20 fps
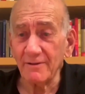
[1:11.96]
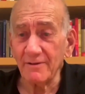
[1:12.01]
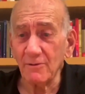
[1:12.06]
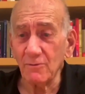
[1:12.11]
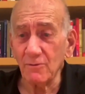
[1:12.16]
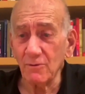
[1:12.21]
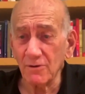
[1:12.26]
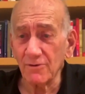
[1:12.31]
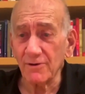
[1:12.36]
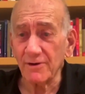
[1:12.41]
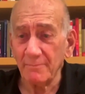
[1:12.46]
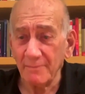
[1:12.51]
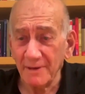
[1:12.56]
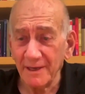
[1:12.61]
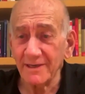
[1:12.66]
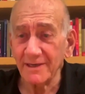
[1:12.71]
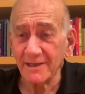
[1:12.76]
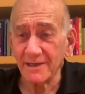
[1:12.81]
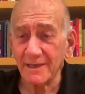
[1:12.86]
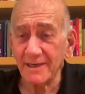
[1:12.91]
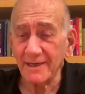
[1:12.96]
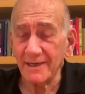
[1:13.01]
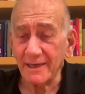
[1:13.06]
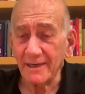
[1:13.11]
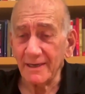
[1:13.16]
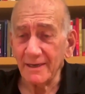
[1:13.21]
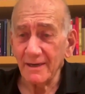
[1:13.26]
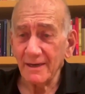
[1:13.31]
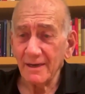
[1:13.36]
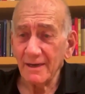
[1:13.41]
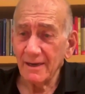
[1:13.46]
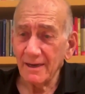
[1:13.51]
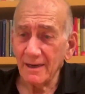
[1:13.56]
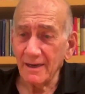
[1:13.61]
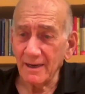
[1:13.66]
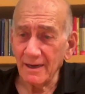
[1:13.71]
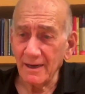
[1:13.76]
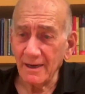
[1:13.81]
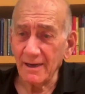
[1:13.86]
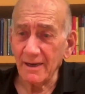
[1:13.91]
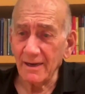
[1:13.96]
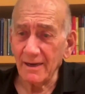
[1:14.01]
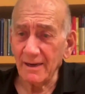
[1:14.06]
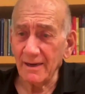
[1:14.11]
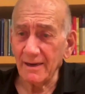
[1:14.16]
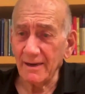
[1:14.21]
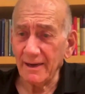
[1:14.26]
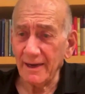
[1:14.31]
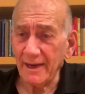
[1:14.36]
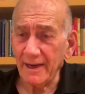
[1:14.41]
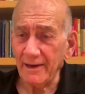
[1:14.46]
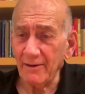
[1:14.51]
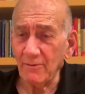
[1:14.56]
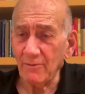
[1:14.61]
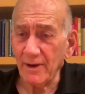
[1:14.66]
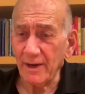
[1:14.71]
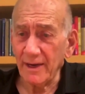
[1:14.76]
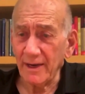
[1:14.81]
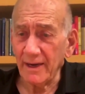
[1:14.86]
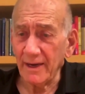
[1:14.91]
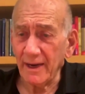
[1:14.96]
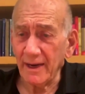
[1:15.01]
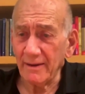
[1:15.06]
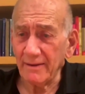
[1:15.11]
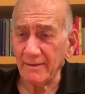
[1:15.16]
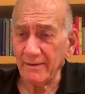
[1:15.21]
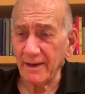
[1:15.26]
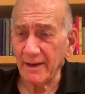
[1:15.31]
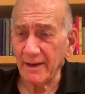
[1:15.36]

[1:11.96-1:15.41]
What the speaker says: the war immediately. Anyway, and